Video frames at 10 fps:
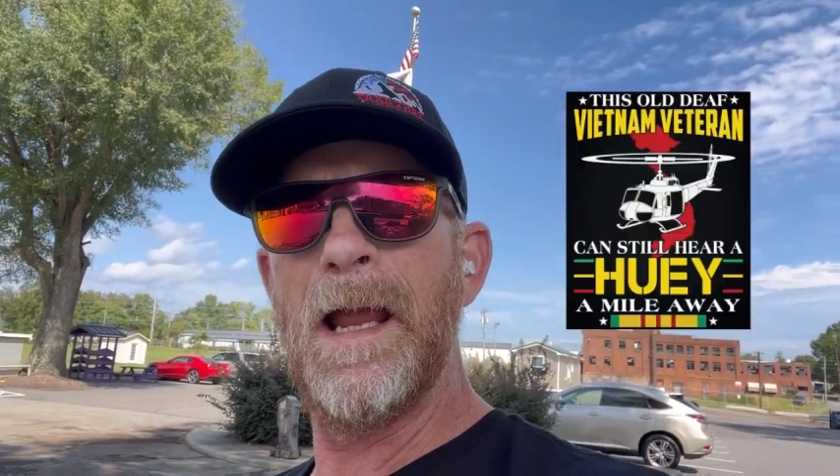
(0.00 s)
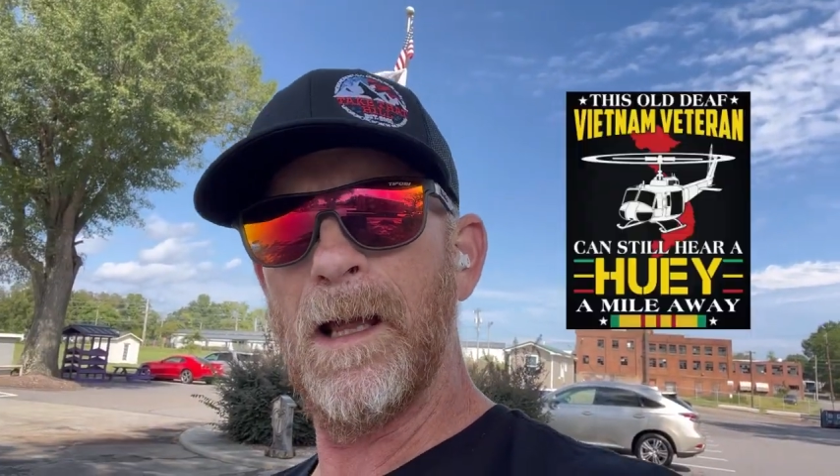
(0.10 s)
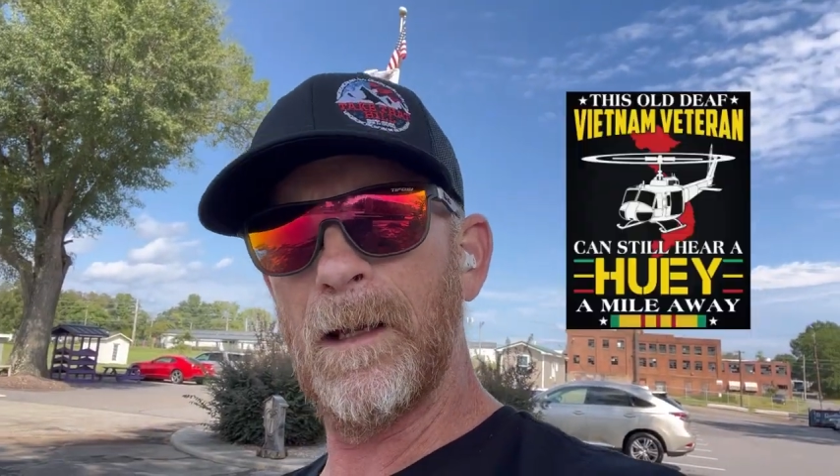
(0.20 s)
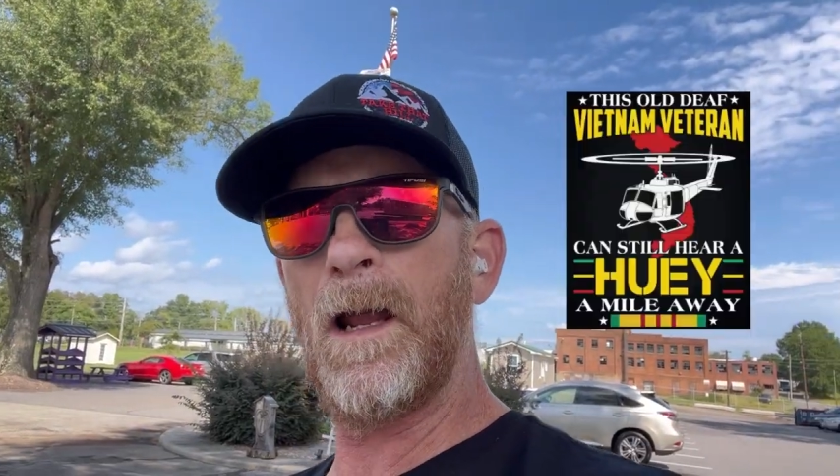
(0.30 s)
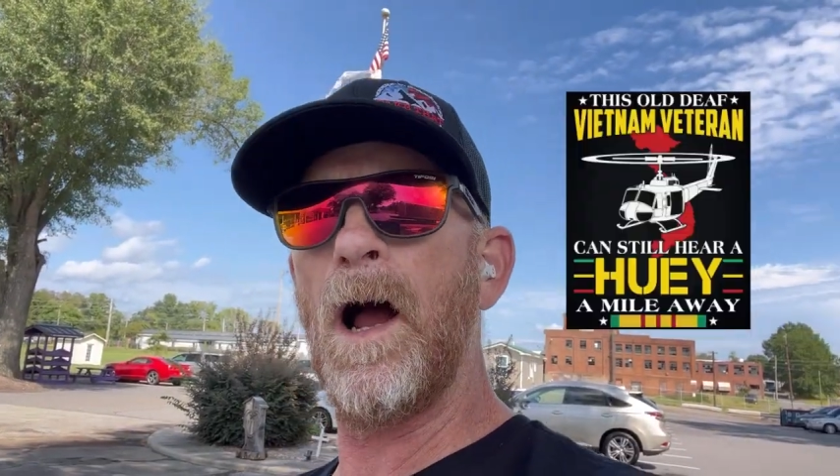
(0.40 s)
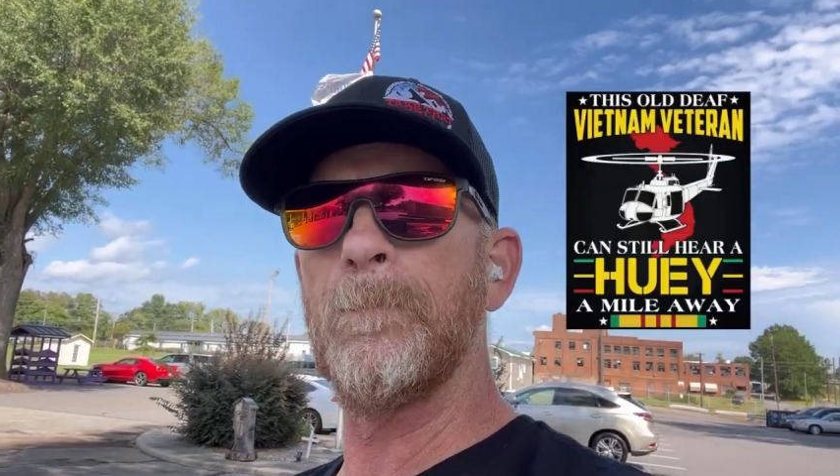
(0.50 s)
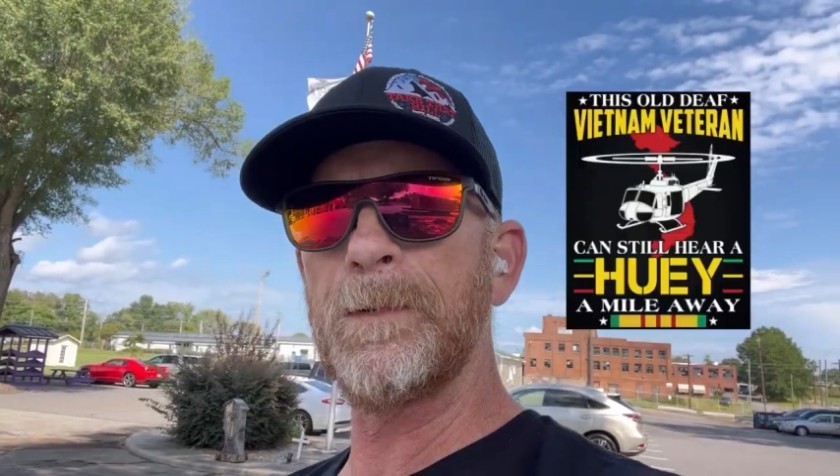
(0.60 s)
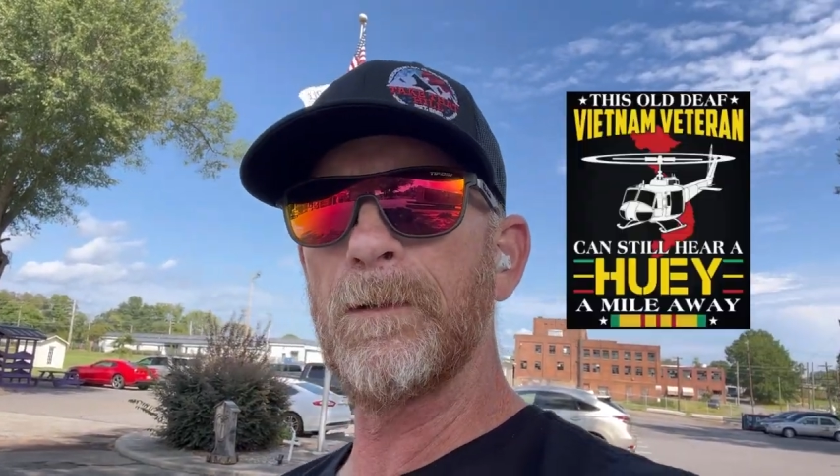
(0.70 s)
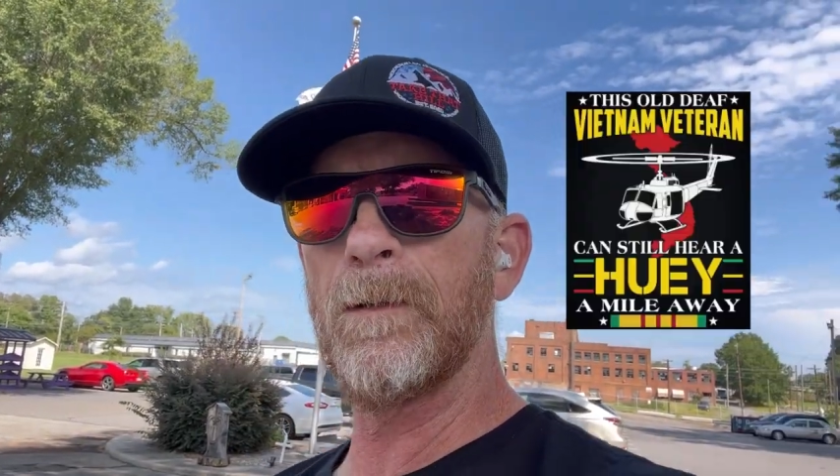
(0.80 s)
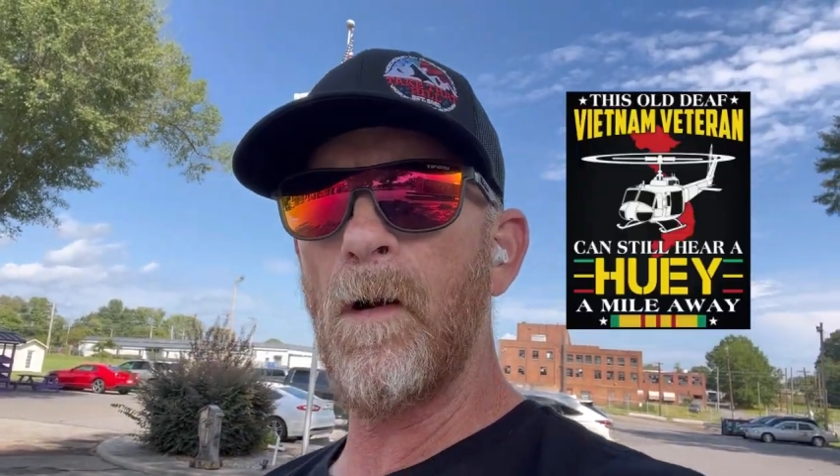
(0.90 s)

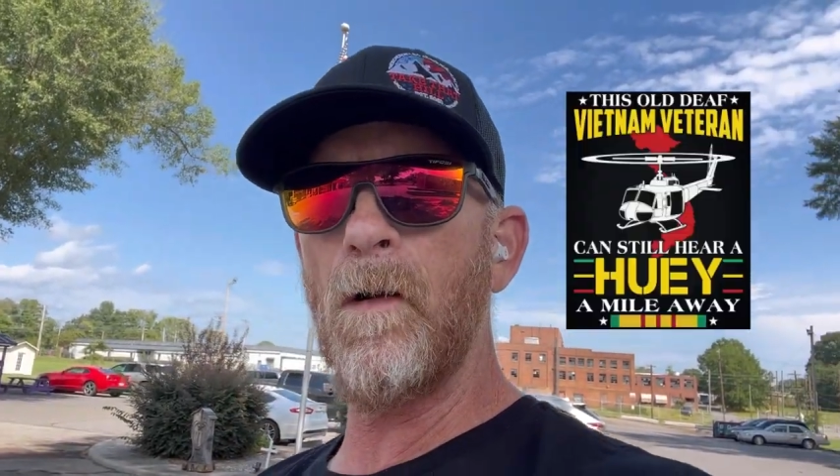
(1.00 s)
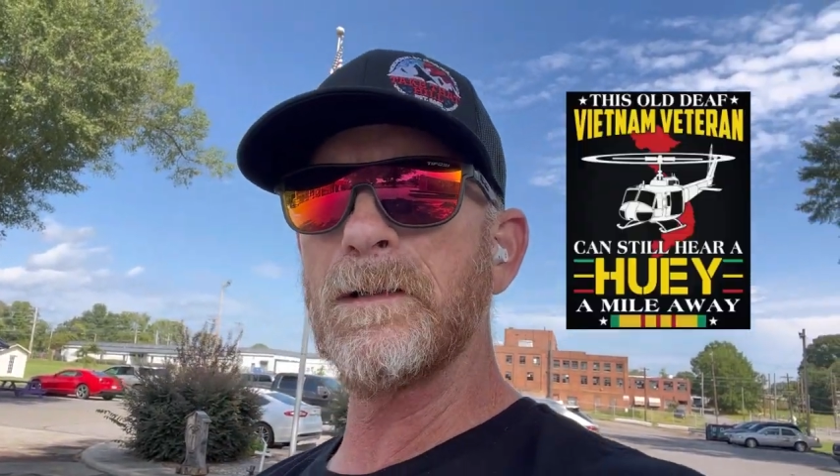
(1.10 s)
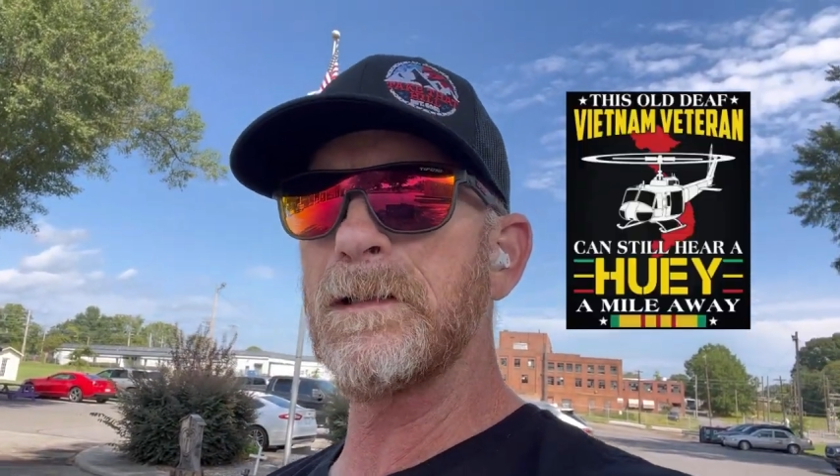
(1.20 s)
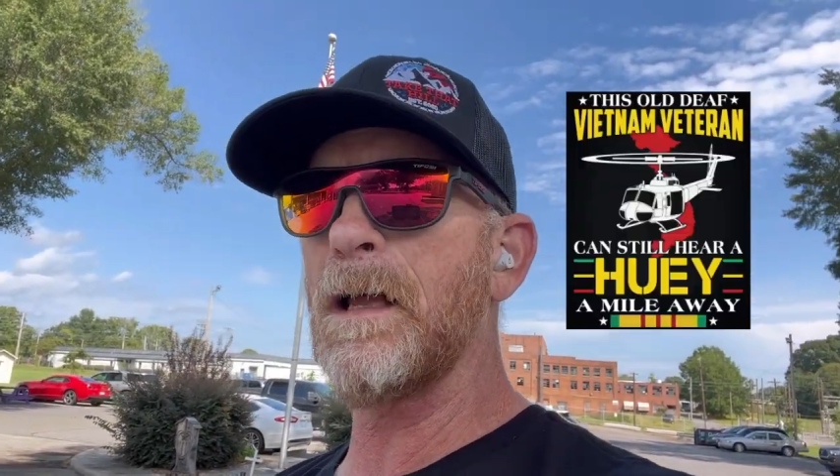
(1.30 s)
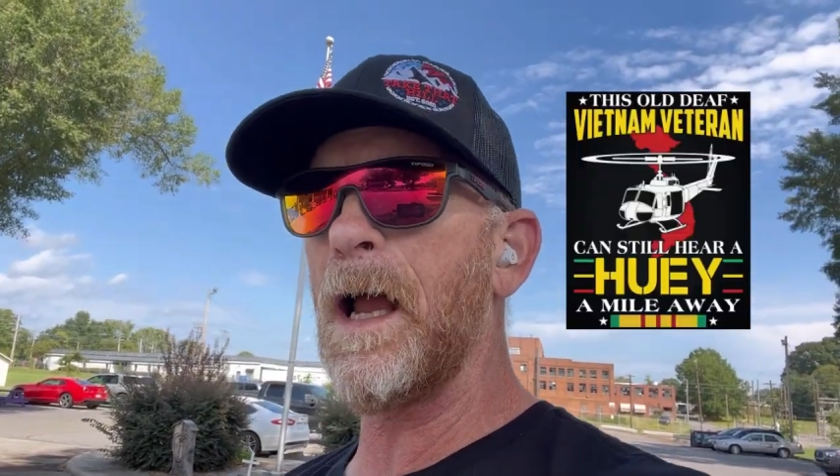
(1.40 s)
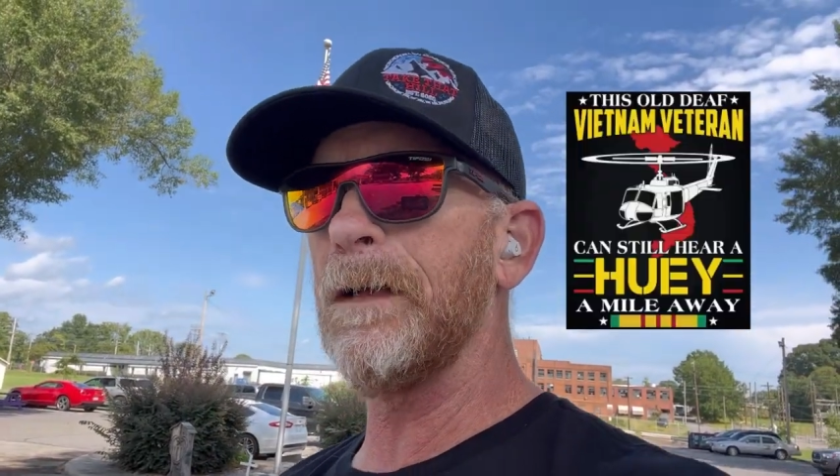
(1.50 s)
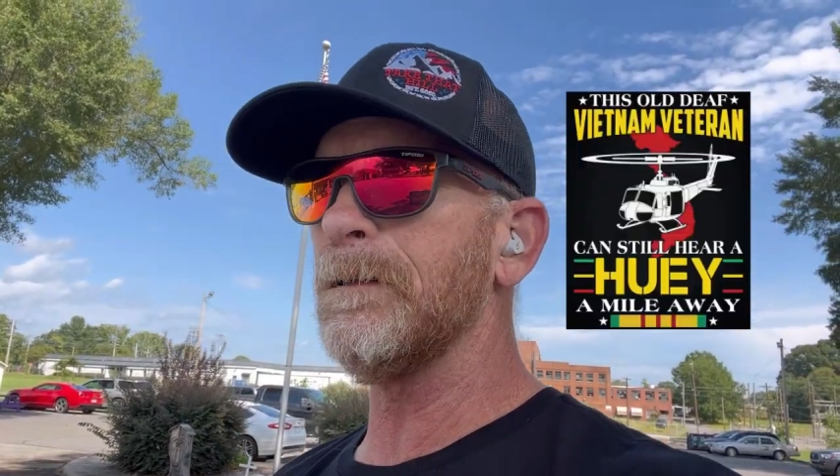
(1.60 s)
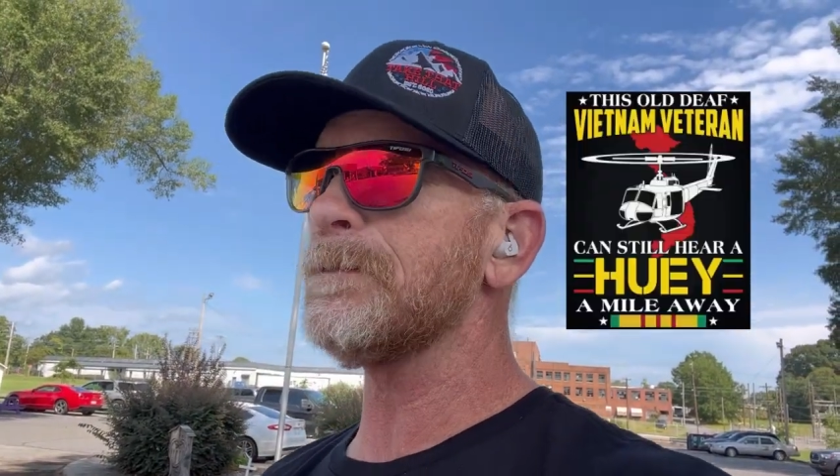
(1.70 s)
helicopter on site.